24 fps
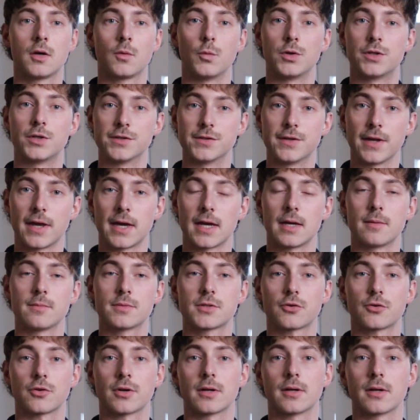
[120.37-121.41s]
which is the
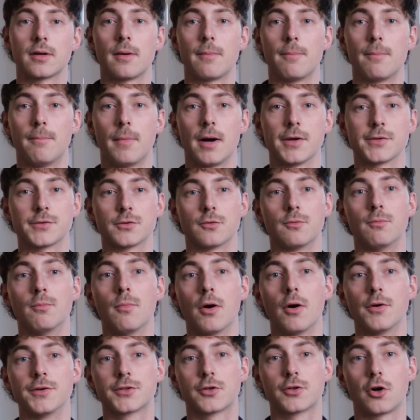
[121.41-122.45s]
hamstring muscle
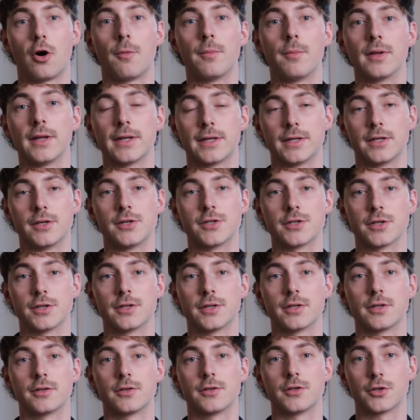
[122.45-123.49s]
most commonly
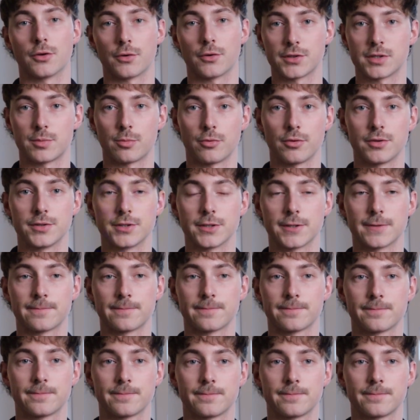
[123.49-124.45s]
injured during sprinting.